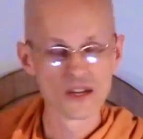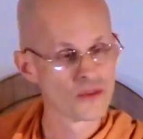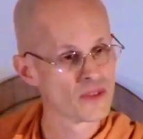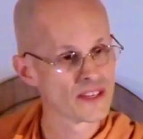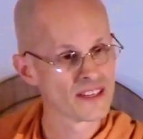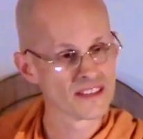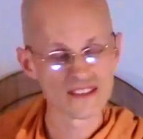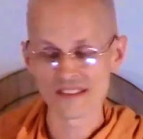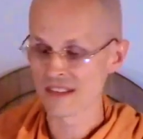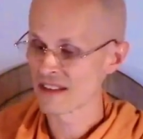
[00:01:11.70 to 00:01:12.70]
thinking
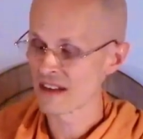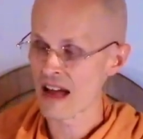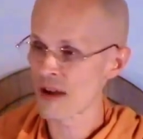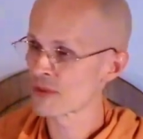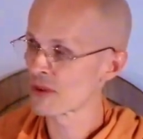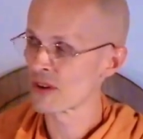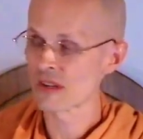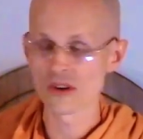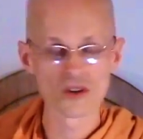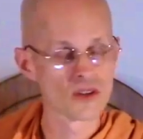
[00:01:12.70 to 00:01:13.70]
that there, after
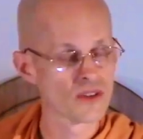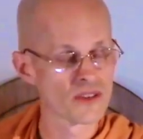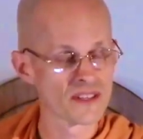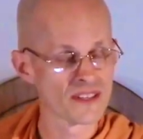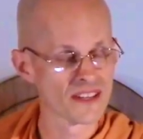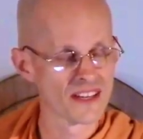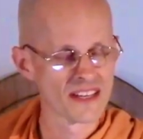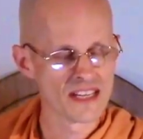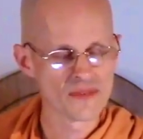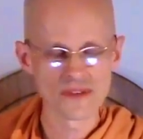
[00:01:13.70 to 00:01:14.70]
all the,
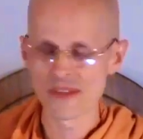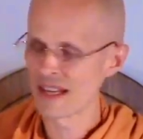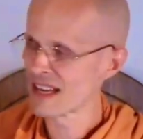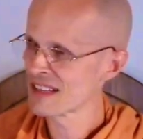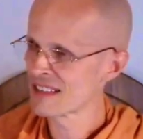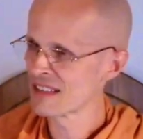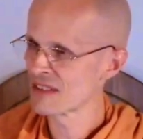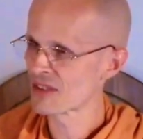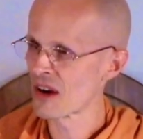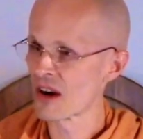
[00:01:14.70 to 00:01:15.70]
even the
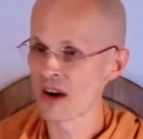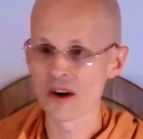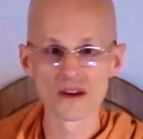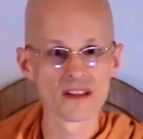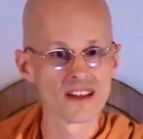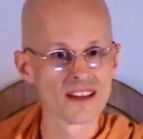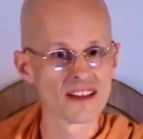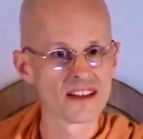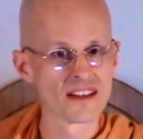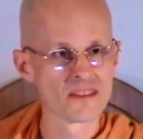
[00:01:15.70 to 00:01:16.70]
deities are
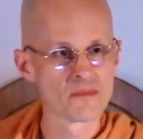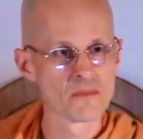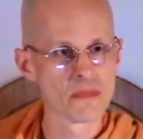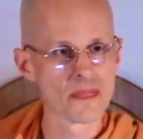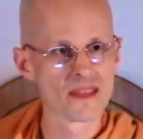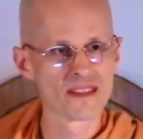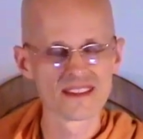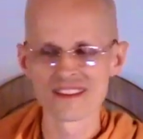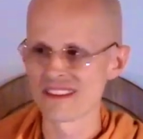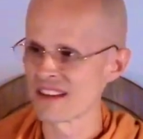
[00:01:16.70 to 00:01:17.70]

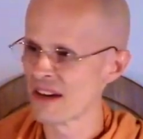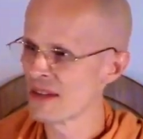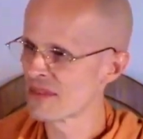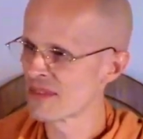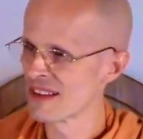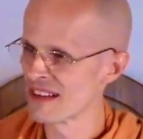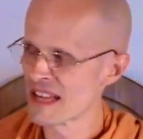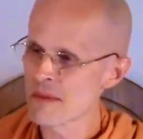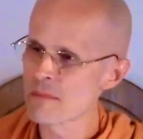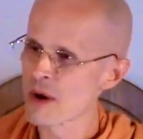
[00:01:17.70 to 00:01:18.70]

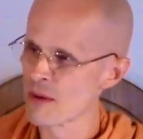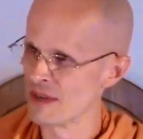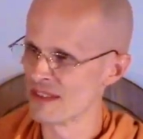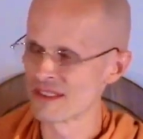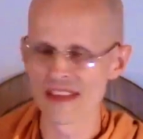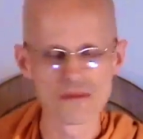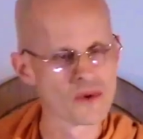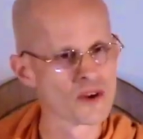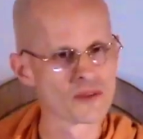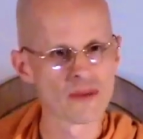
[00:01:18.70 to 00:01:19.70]
anitya, impermanent. They
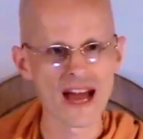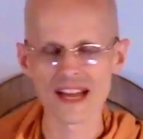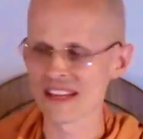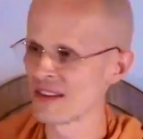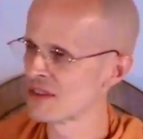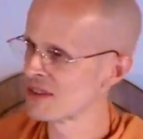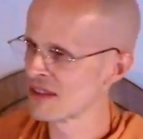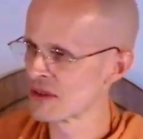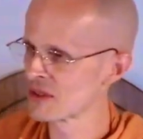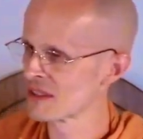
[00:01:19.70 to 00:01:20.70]
merge back into
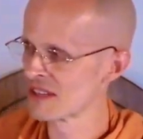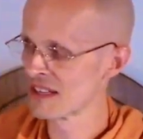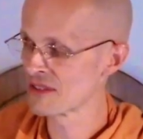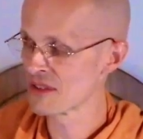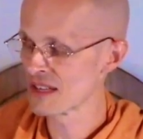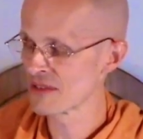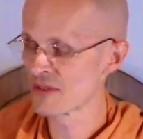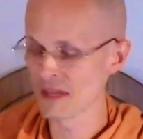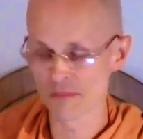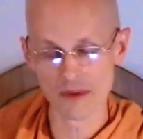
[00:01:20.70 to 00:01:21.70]
the
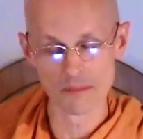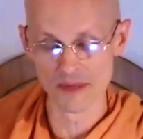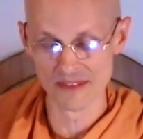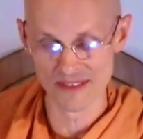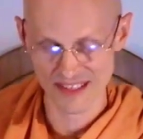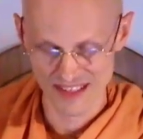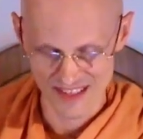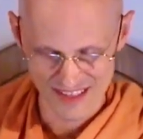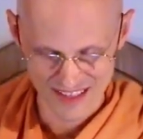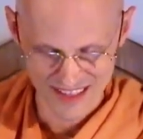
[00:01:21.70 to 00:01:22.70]
infinite Brahman.
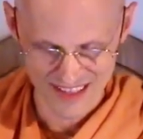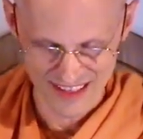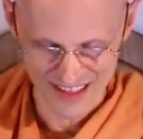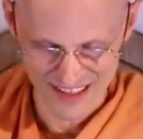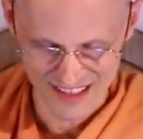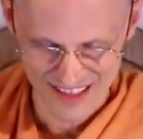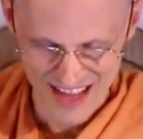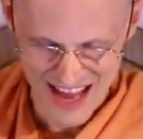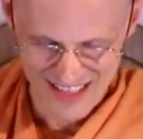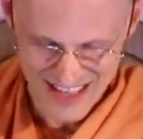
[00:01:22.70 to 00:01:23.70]

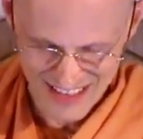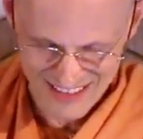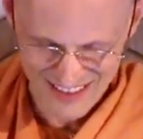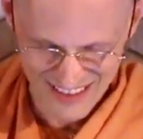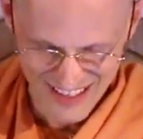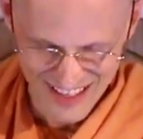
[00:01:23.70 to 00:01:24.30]
And yet,